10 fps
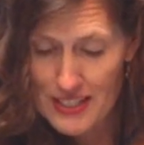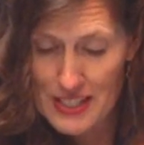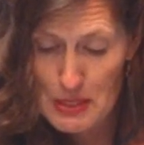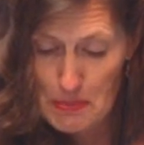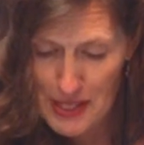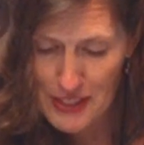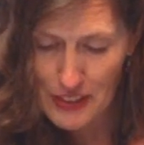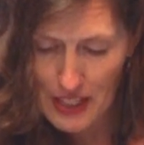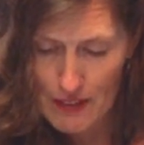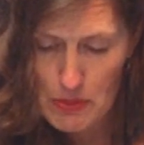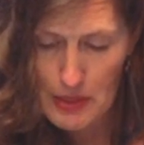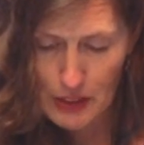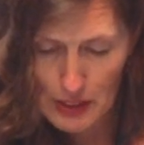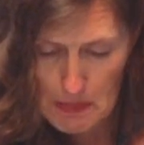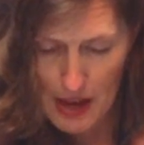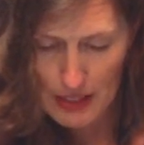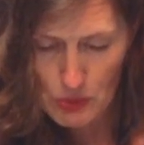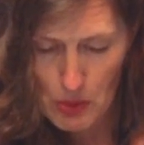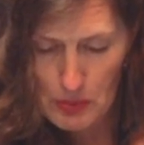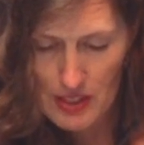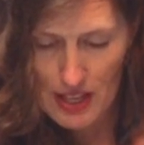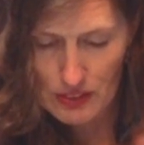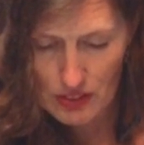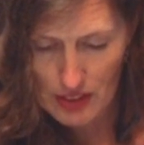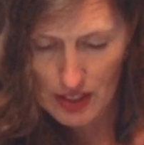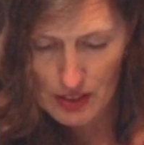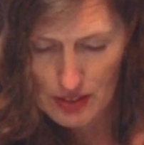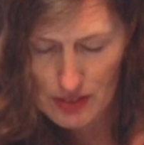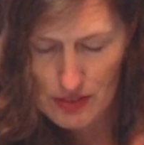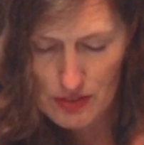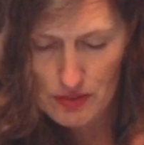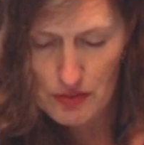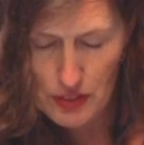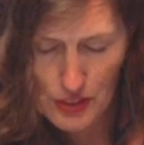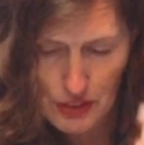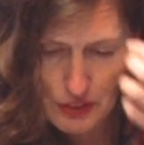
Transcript: your ideas bigger and have a bigger impact, what would that look like for